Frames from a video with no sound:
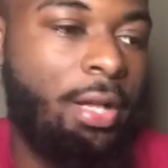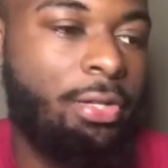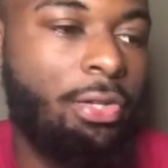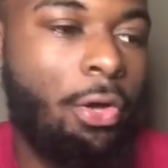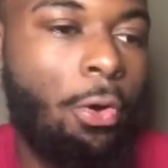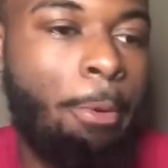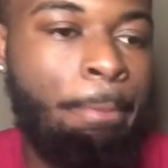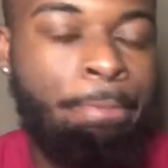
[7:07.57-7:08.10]

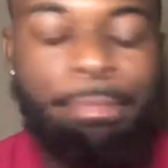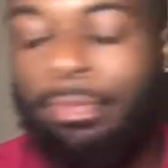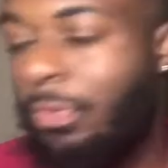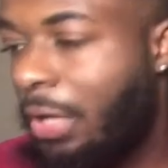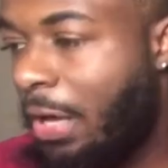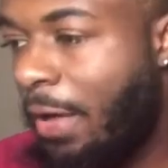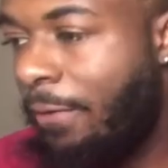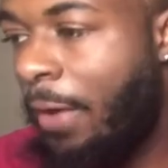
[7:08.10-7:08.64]
So
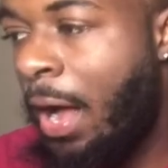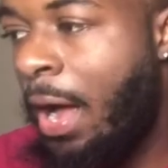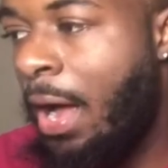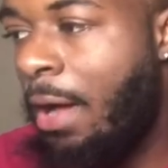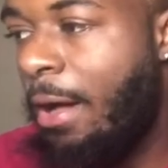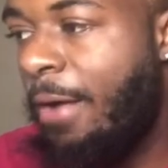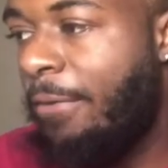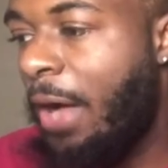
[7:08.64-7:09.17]
if
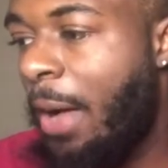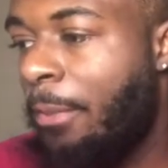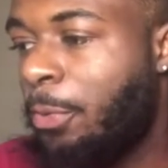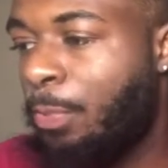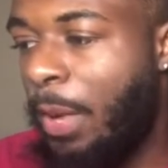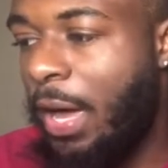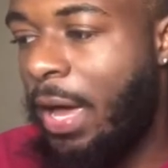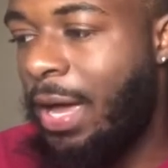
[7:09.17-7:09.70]
I'm
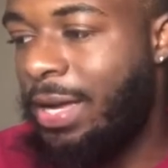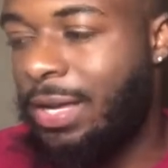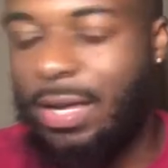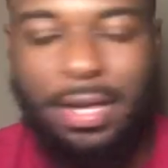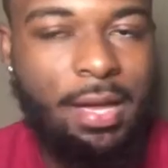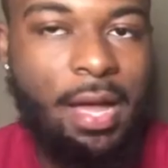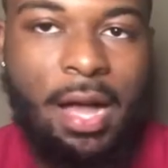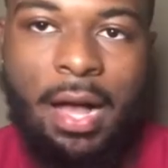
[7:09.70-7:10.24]
Spag,
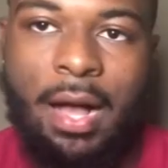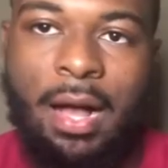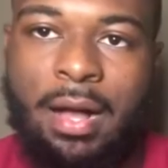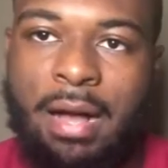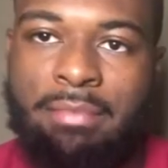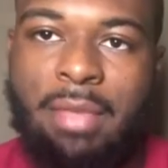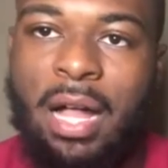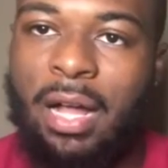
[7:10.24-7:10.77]

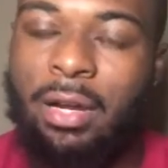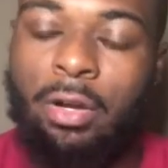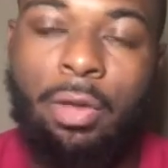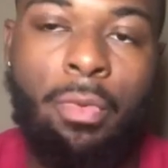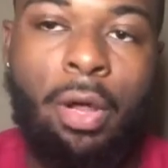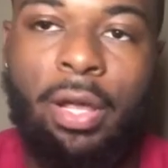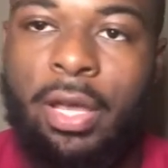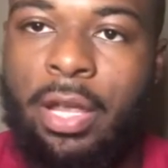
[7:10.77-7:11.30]
I'm locking in on
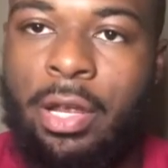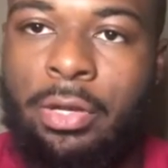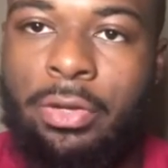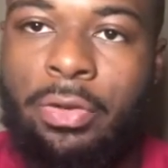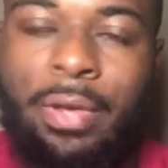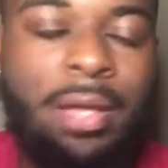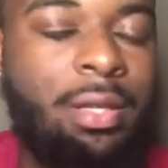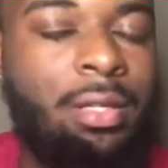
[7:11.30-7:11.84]
Mark Andrews.
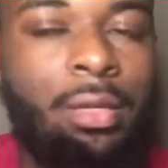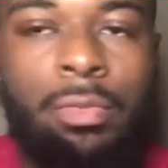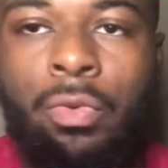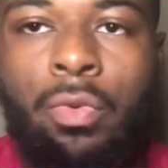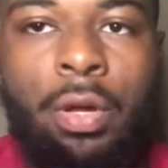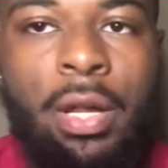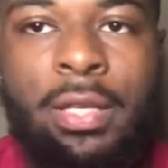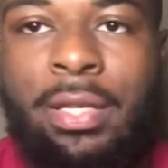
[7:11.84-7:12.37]
That's his number
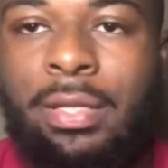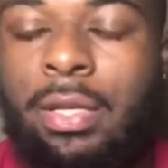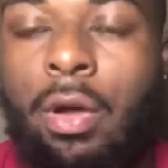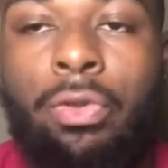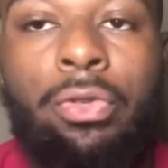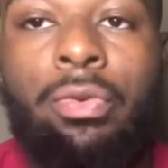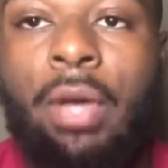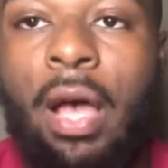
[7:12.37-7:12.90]
1. That's his
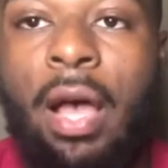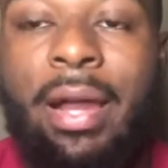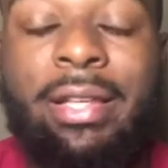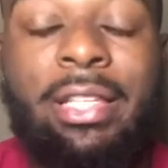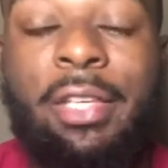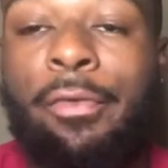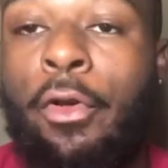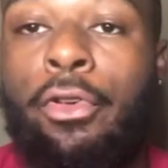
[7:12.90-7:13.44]
go-to guy. That's
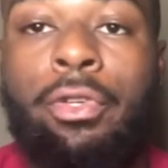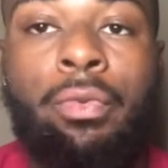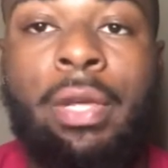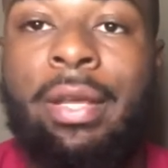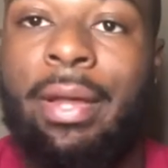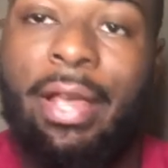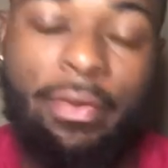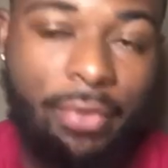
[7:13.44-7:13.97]
his first
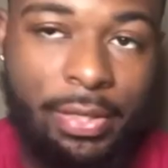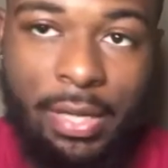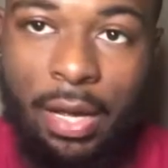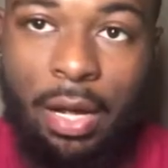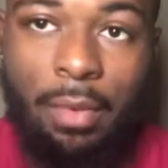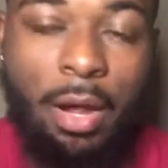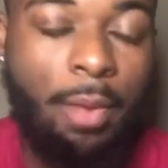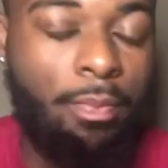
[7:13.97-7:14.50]
read every
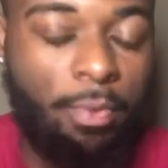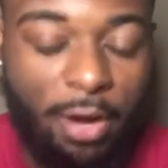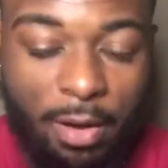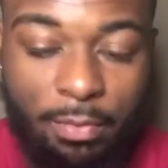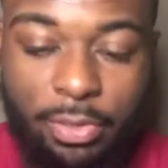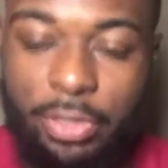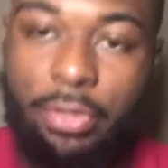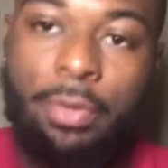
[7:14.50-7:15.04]
time. I
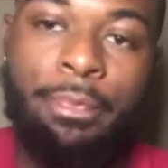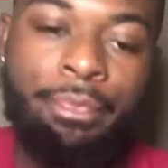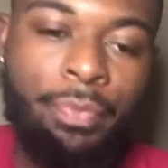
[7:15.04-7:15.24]
promise you.